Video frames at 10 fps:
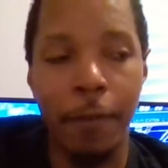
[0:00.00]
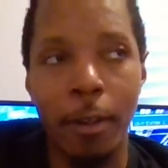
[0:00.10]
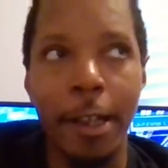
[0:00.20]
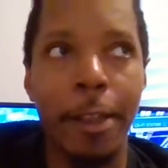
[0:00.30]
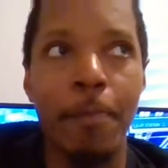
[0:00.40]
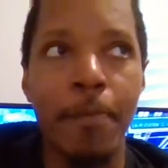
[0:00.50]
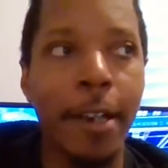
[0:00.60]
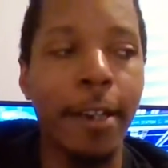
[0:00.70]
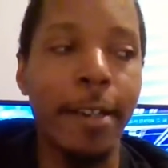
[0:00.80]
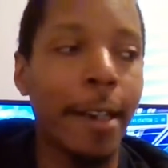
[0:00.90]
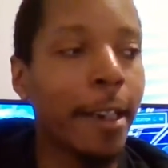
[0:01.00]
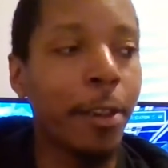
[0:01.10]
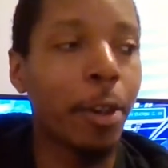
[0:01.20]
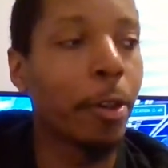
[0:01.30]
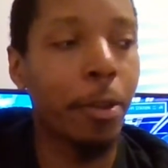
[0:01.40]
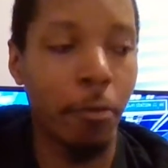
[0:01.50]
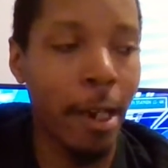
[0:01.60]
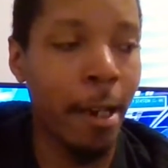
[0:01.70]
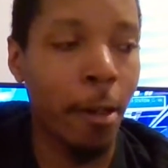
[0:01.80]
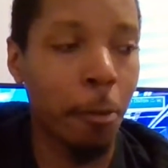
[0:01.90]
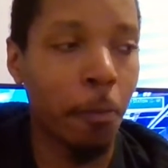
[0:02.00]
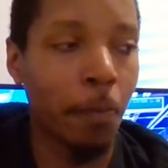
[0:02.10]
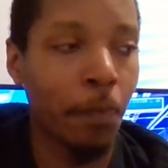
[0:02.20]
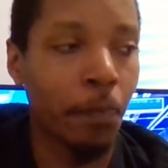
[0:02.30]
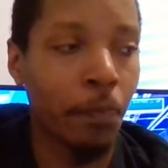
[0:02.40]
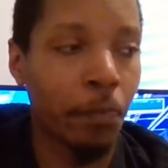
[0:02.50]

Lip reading: I felt like the minute that he turned around,